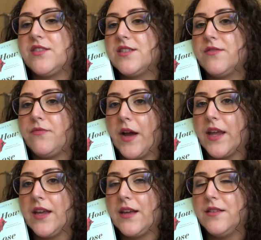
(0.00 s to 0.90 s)
I just
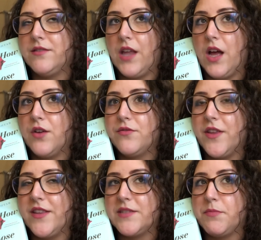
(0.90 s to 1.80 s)
fucking love
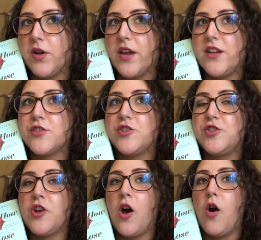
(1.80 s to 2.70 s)
this book. It is
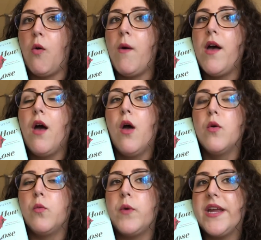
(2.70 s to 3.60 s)
so
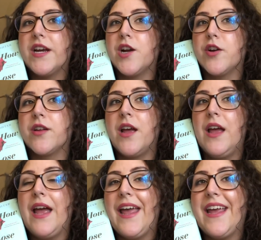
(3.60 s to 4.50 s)
weird
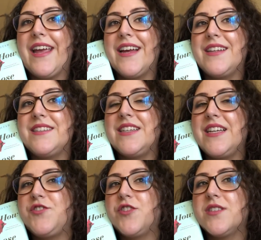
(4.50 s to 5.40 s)
and
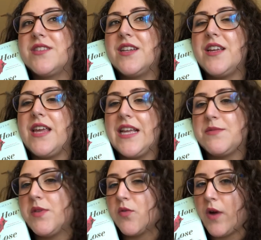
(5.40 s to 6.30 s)
it just
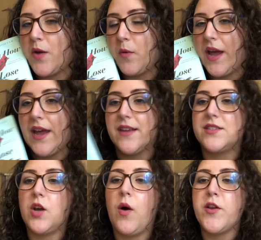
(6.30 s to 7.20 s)
hits me the right way.
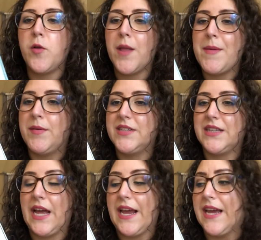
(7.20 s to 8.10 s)
So I know a lot of people
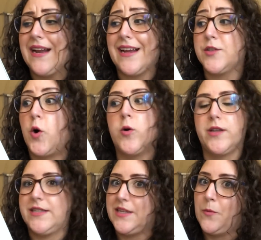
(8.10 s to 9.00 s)
didn't like it and I can
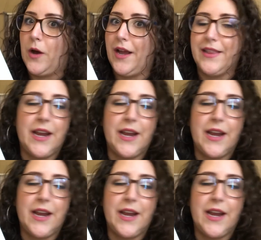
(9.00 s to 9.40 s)
totally see why.